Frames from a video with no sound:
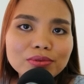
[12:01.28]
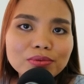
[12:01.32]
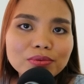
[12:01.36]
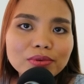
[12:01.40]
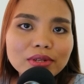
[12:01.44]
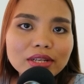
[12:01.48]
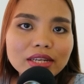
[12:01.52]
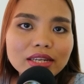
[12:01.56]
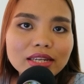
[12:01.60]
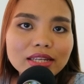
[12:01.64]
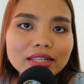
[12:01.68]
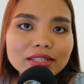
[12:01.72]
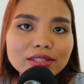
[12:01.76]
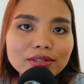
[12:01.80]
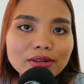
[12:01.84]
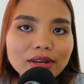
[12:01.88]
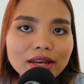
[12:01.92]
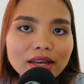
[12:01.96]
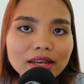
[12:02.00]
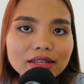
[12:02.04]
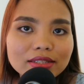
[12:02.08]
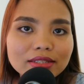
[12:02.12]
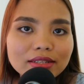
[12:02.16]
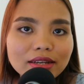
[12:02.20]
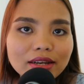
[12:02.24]
don't really need to
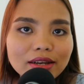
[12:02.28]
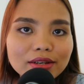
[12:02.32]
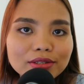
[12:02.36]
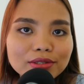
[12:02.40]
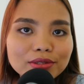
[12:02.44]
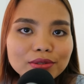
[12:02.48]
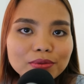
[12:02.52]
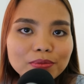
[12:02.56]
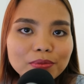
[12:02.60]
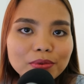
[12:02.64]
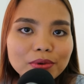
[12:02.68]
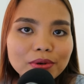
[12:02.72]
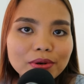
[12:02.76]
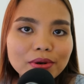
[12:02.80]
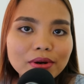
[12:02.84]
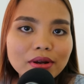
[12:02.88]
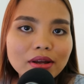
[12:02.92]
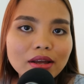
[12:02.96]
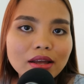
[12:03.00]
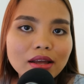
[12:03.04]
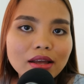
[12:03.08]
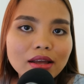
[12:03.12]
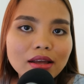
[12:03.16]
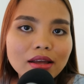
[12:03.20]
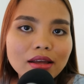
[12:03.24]
ask the customer
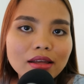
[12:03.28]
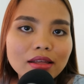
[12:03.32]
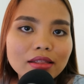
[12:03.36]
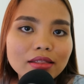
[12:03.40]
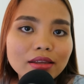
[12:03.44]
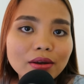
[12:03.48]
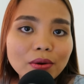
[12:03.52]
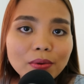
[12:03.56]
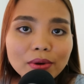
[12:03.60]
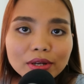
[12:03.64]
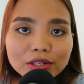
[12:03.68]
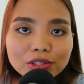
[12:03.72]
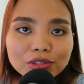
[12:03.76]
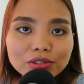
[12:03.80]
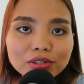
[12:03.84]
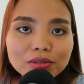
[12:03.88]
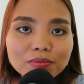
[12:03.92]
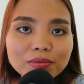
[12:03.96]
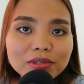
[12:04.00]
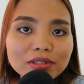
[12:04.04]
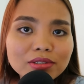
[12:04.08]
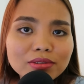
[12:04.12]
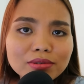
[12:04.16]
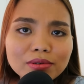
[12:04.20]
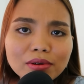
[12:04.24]
the
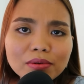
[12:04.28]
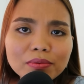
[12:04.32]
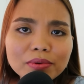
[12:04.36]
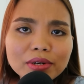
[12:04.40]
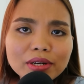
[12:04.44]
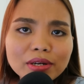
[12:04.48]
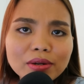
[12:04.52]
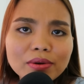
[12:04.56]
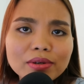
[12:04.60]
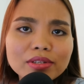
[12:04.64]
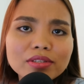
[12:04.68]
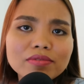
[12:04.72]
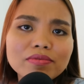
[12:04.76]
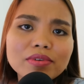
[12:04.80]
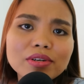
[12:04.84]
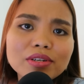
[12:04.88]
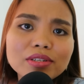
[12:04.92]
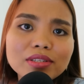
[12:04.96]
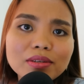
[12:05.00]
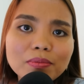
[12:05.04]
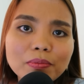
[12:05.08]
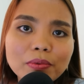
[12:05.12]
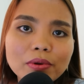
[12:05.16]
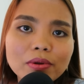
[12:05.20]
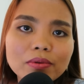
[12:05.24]
question because you already know it's very
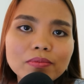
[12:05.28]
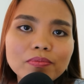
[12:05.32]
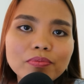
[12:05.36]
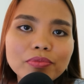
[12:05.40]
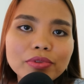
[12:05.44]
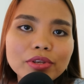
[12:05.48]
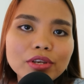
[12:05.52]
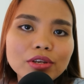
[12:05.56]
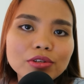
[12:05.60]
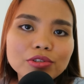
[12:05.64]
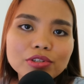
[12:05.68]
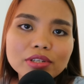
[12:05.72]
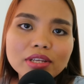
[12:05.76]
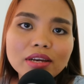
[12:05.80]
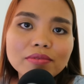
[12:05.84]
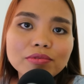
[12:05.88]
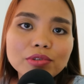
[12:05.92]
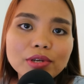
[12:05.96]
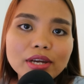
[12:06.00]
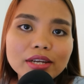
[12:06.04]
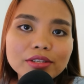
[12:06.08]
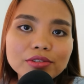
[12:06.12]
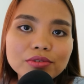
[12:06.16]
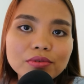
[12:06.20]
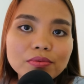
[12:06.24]
simple. You just have
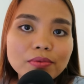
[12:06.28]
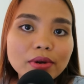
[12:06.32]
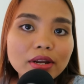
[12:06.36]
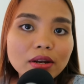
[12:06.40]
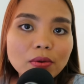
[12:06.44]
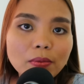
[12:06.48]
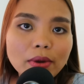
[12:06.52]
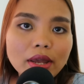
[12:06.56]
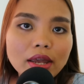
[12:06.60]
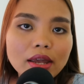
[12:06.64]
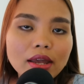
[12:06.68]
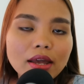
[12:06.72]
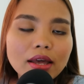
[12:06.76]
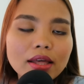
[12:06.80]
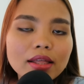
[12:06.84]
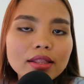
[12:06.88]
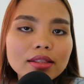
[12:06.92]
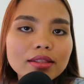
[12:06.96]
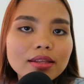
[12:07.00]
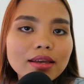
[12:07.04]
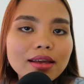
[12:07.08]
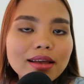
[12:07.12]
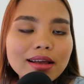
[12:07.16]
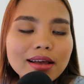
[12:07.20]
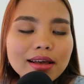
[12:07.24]
to answer right away.
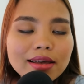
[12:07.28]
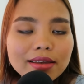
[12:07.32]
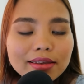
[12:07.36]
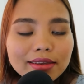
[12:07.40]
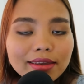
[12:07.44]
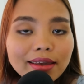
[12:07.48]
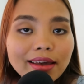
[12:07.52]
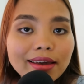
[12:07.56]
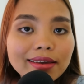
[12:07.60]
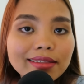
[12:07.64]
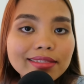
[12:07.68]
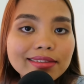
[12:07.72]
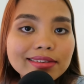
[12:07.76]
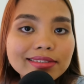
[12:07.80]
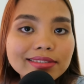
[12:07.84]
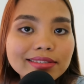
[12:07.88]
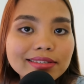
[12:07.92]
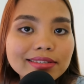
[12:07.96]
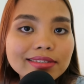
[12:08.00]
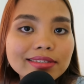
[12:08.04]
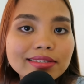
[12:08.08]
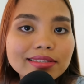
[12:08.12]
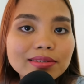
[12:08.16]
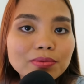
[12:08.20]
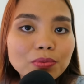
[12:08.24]
And yeah, and this
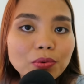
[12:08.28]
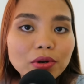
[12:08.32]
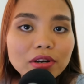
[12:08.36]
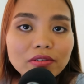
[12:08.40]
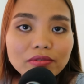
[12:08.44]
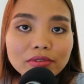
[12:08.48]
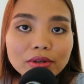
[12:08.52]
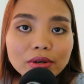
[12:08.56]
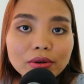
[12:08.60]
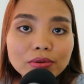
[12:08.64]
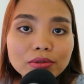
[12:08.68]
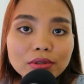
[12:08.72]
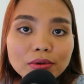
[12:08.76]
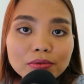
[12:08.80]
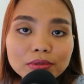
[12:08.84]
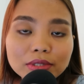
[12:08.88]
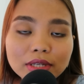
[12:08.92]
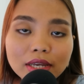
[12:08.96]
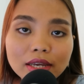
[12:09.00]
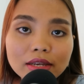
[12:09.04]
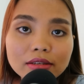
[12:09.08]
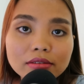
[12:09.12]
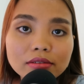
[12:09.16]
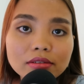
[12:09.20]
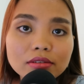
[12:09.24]
is one of those
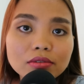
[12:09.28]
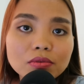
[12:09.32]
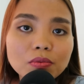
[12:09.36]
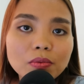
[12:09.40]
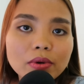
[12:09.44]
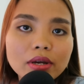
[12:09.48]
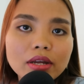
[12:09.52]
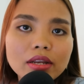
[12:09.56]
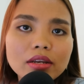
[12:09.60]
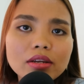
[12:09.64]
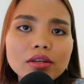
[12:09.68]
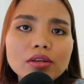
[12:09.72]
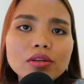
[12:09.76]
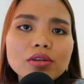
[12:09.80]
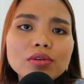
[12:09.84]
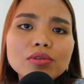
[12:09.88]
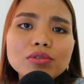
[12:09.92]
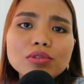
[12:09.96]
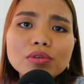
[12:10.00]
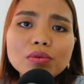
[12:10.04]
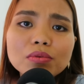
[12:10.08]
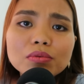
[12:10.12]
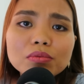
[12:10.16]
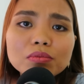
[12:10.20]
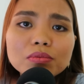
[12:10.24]
cases when you
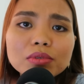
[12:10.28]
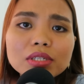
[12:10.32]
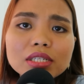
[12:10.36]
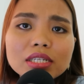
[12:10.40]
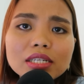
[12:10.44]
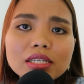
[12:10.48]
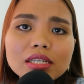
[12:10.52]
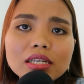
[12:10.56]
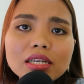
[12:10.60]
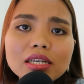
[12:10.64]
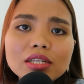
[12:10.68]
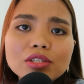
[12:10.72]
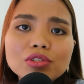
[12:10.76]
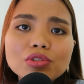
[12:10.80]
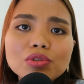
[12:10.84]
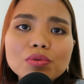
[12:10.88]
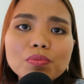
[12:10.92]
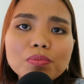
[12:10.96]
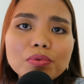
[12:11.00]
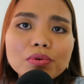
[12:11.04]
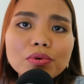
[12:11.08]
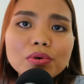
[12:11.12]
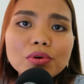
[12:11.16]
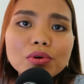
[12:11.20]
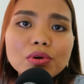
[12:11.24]
don't really need to
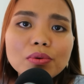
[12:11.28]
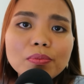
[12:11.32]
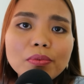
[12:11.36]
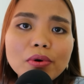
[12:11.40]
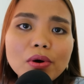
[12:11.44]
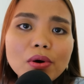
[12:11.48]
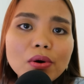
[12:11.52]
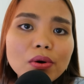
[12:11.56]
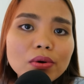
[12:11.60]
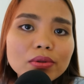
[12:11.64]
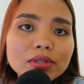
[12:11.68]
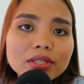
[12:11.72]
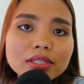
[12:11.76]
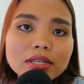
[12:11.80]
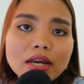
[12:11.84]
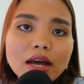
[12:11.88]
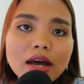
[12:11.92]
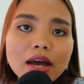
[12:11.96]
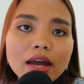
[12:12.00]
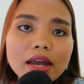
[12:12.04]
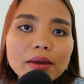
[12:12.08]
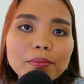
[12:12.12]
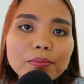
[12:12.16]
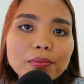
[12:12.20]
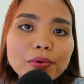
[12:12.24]
probe all the
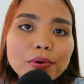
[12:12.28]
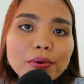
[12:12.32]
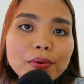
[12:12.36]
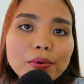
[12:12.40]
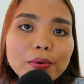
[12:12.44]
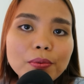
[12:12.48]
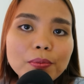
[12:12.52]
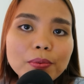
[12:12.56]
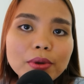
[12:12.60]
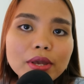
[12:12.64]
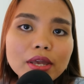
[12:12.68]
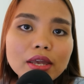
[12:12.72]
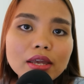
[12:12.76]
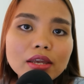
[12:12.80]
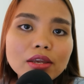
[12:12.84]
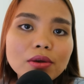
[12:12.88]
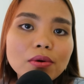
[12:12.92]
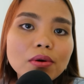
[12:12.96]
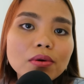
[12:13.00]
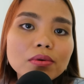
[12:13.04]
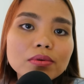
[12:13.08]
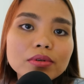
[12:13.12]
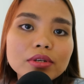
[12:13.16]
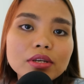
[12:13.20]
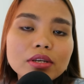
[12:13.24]
time. Probing, you
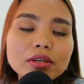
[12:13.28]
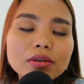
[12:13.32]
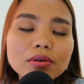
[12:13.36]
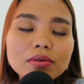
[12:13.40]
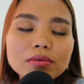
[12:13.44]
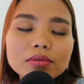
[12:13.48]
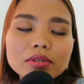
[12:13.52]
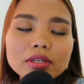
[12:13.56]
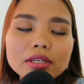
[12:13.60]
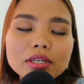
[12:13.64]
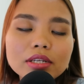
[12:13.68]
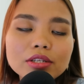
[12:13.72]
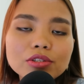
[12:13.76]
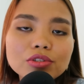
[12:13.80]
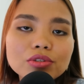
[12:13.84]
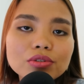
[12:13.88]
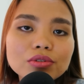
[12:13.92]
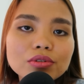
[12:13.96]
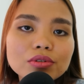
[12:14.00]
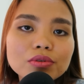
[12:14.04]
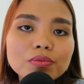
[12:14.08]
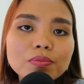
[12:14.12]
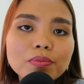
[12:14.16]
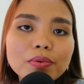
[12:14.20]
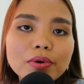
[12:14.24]
only need to
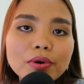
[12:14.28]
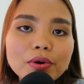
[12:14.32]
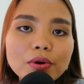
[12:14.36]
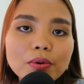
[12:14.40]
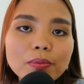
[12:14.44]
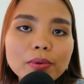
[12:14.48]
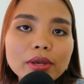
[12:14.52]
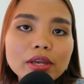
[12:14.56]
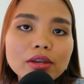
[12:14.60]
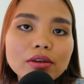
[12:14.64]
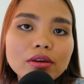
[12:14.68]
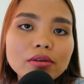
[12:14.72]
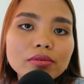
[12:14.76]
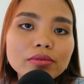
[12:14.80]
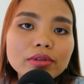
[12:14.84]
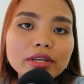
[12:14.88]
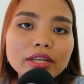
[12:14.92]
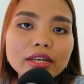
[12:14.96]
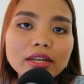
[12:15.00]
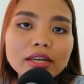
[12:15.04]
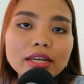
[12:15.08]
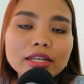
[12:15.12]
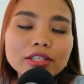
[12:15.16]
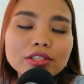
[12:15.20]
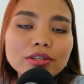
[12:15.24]
do probing. You
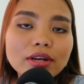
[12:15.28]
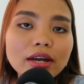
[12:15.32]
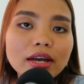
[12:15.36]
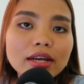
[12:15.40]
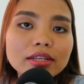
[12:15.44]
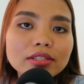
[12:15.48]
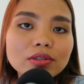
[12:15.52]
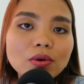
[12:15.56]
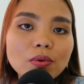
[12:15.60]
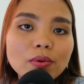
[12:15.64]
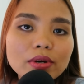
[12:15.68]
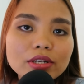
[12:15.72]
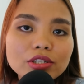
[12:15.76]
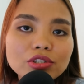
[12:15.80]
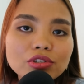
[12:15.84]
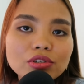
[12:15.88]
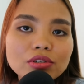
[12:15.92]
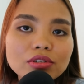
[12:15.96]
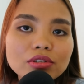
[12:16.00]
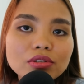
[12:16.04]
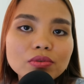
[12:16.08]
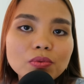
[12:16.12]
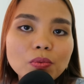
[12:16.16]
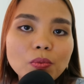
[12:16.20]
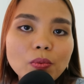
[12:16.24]
only need to ask
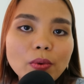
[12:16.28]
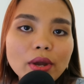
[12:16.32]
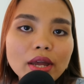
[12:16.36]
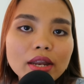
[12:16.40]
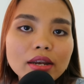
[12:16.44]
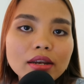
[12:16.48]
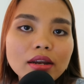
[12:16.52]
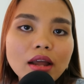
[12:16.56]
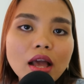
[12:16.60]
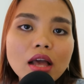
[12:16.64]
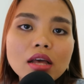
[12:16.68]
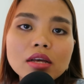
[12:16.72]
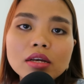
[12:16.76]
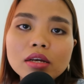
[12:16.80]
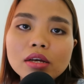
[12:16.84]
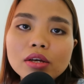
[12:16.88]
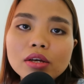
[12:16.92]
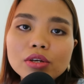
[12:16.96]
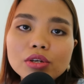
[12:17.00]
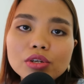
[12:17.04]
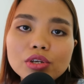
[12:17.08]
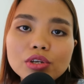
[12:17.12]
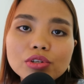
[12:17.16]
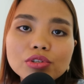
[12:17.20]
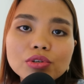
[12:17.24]
questions when
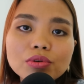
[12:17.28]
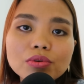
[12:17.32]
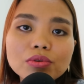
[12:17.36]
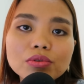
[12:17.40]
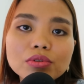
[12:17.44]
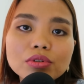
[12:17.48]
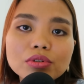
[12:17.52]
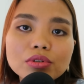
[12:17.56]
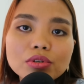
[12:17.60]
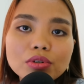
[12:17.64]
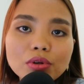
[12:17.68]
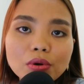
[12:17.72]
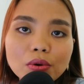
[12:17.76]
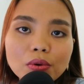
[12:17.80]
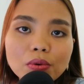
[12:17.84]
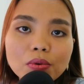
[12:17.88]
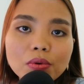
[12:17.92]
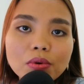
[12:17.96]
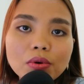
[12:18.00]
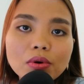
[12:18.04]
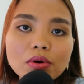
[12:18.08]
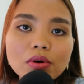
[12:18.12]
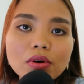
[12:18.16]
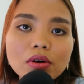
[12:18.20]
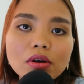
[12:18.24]
you don't
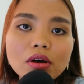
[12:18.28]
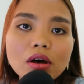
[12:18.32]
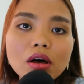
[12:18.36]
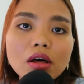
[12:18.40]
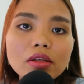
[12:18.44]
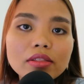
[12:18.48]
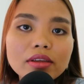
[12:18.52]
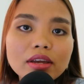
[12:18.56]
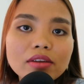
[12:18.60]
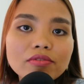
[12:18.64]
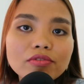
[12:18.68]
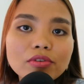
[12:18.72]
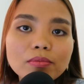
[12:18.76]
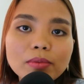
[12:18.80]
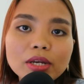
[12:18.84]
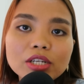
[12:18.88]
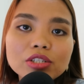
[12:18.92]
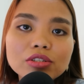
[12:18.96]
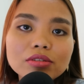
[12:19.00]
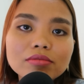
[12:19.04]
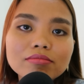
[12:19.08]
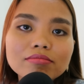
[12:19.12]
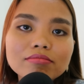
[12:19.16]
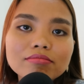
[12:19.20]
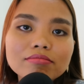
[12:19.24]
know all the
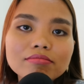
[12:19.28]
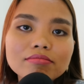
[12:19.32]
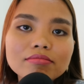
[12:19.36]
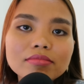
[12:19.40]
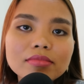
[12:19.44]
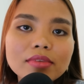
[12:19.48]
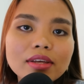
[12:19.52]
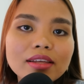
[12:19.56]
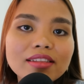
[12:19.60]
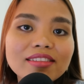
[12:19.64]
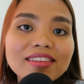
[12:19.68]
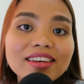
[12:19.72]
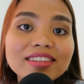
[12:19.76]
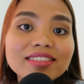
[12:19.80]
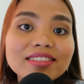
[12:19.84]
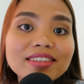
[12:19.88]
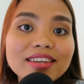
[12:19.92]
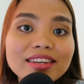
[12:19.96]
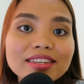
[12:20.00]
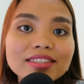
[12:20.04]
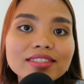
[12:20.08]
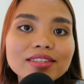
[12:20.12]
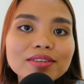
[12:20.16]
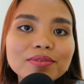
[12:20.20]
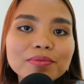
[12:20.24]
information. That's
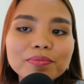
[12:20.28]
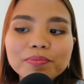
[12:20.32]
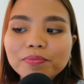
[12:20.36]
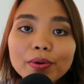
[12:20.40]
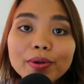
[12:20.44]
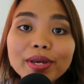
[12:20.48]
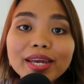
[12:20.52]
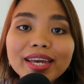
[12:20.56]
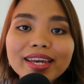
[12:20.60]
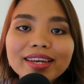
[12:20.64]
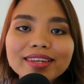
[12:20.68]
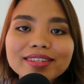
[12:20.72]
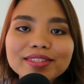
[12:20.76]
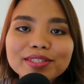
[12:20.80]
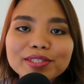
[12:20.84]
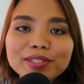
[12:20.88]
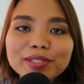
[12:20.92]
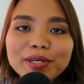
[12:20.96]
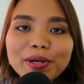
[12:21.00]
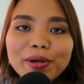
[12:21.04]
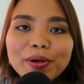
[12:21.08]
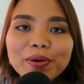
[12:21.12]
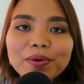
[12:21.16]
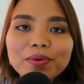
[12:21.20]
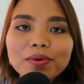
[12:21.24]
it. Okay,
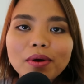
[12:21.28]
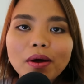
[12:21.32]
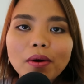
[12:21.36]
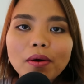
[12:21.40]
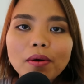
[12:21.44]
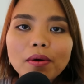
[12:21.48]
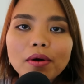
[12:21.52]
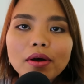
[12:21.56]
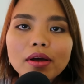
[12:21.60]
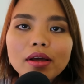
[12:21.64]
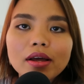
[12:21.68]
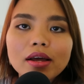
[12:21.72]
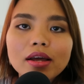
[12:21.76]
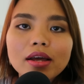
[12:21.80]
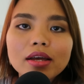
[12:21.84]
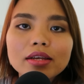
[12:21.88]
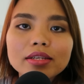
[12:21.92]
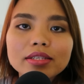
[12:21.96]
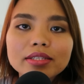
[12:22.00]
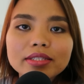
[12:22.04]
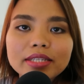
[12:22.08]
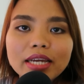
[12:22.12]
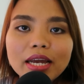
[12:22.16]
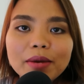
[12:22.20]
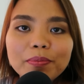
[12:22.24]
so
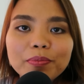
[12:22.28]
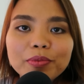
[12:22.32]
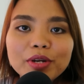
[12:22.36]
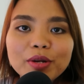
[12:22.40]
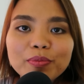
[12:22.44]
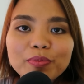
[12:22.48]
step